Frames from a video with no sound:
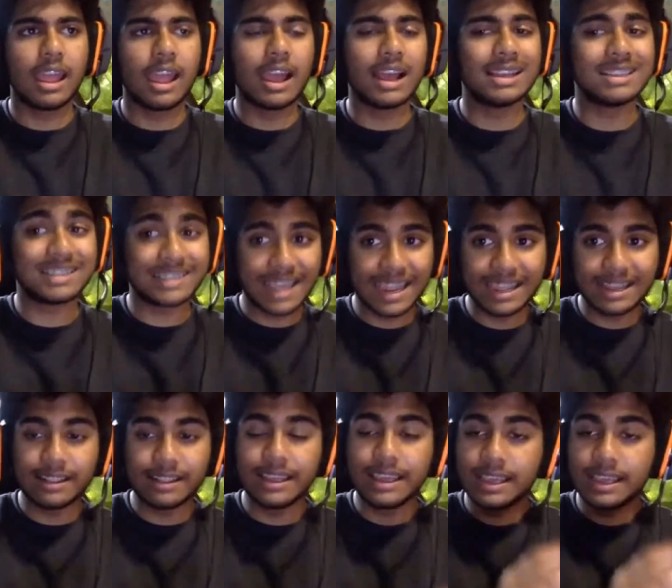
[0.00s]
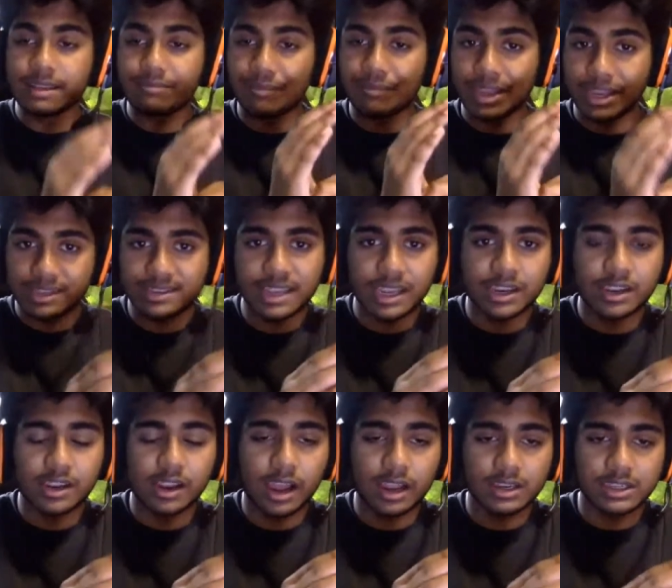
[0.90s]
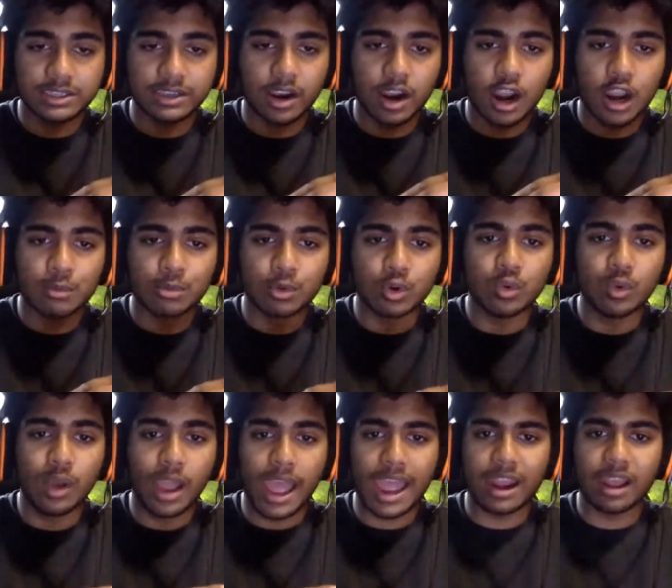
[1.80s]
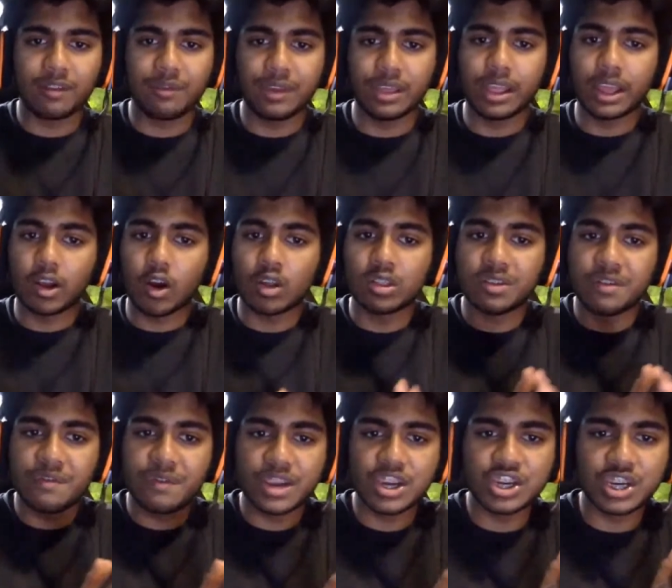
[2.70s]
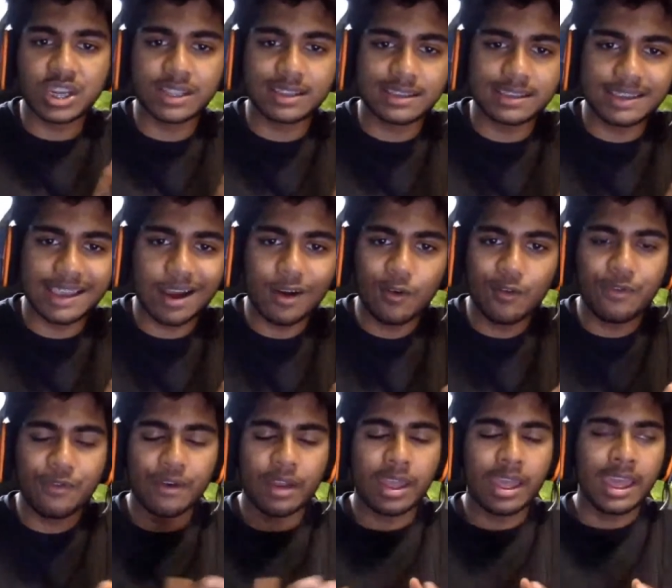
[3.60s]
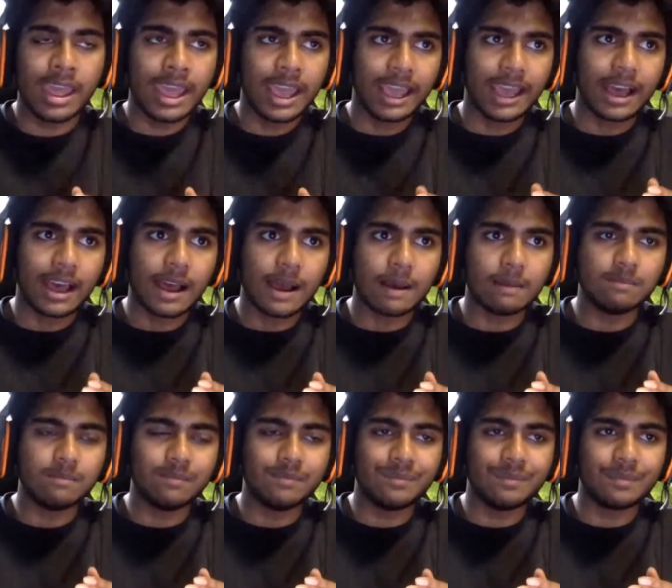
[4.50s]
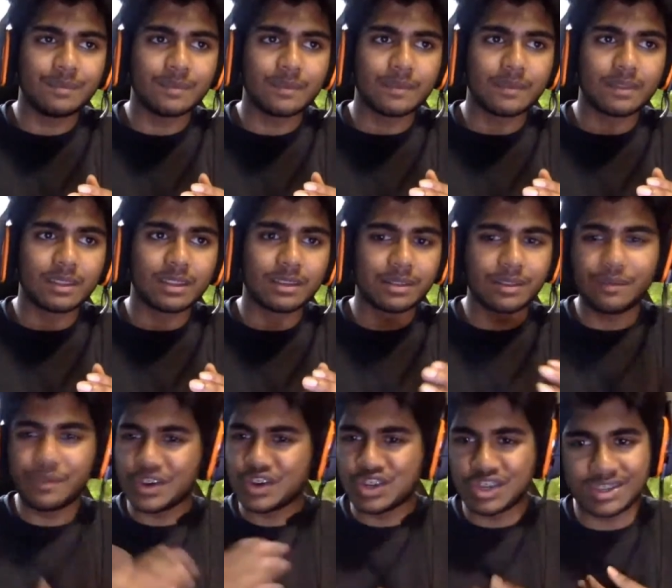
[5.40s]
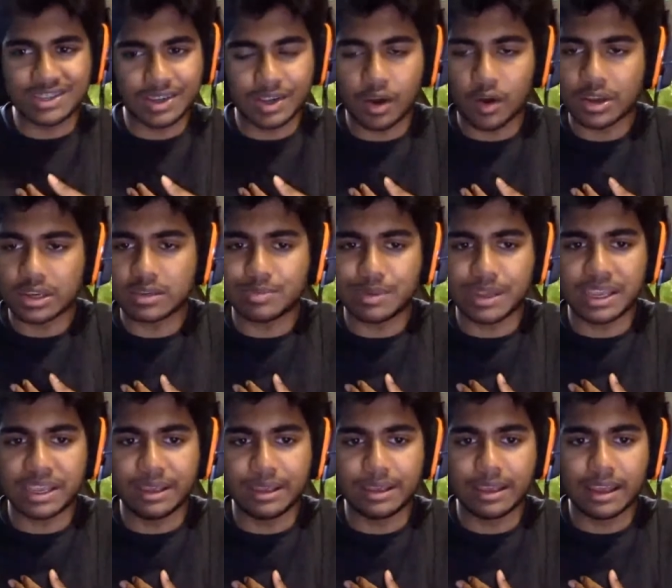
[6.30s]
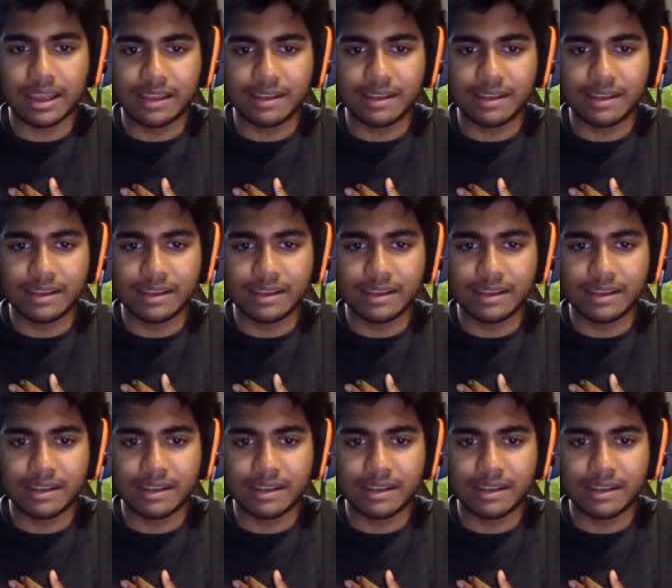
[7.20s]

aesthetically, it is undesirable. And I feel like on the fish itself, um, the fish isn't going to be